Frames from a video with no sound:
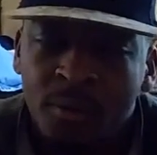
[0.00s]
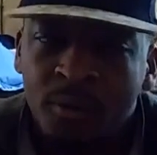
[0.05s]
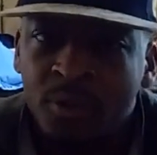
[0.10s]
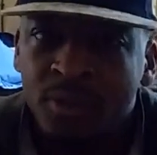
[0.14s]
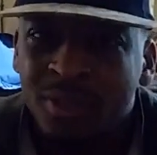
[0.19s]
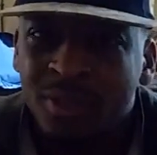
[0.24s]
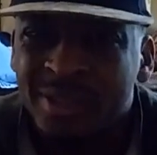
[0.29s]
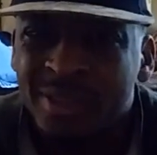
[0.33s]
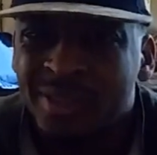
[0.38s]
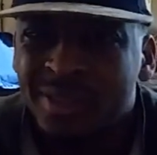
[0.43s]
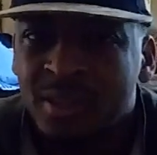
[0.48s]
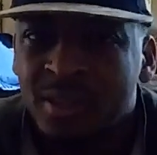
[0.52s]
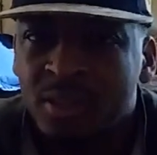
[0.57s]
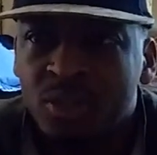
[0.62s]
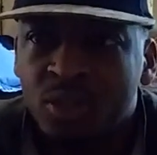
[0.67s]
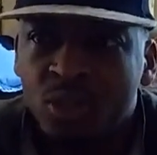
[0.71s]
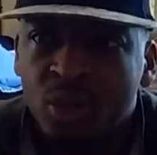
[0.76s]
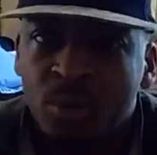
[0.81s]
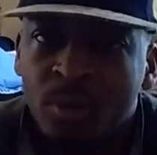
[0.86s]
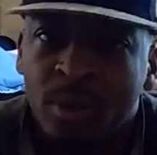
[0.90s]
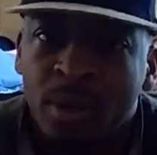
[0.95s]
We're
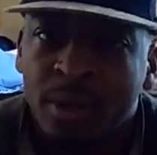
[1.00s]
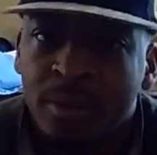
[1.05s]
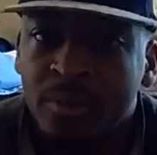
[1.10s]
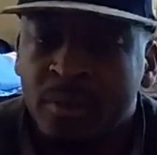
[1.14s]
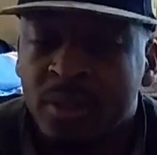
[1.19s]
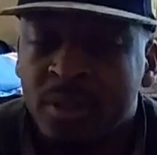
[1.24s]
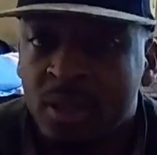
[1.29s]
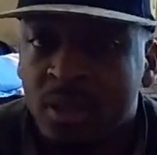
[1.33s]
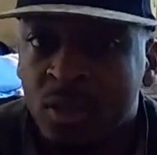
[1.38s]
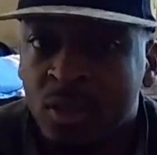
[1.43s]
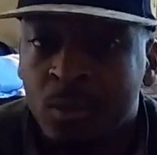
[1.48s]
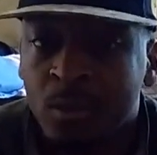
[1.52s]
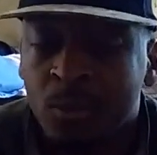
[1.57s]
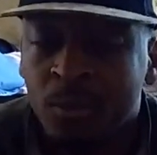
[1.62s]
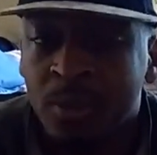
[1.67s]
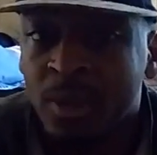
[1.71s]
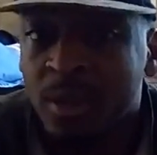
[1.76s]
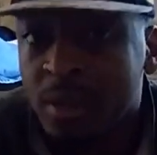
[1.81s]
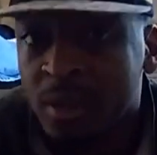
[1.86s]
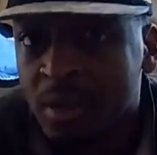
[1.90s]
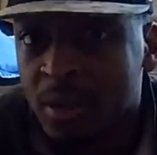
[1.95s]
just showing ourselves what
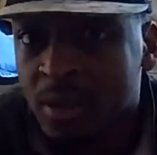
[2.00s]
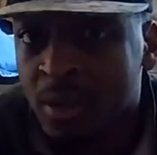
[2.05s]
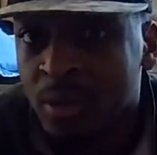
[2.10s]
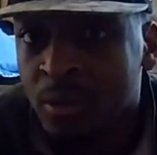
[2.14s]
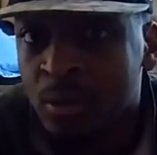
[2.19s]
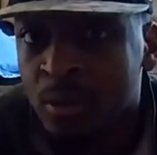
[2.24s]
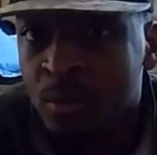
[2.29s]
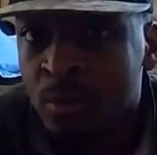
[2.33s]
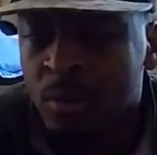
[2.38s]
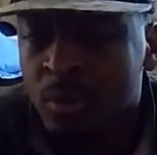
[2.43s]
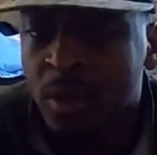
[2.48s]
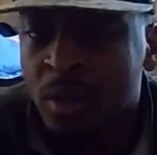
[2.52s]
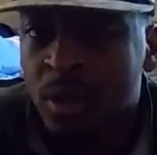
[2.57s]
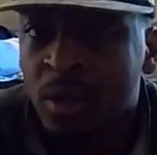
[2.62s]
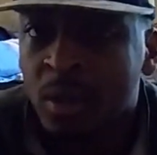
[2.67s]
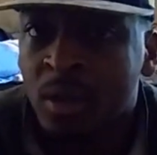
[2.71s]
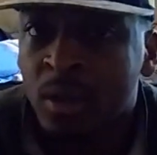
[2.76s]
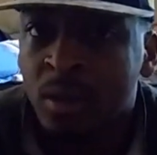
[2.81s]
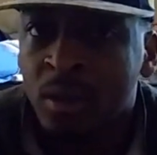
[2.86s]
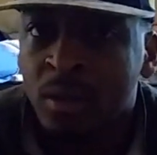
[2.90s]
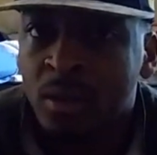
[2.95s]
we can do,
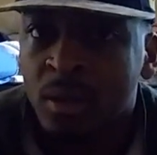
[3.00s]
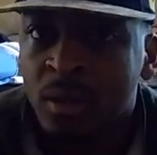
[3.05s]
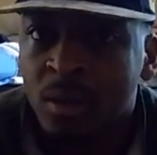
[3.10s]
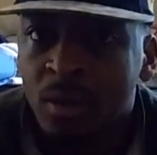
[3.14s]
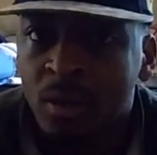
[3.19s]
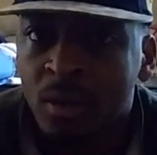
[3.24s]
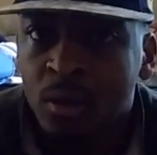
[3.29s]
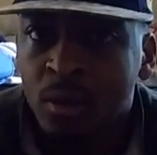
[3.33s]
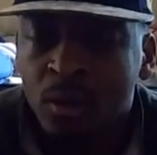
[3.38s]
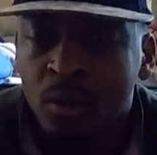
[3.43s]
and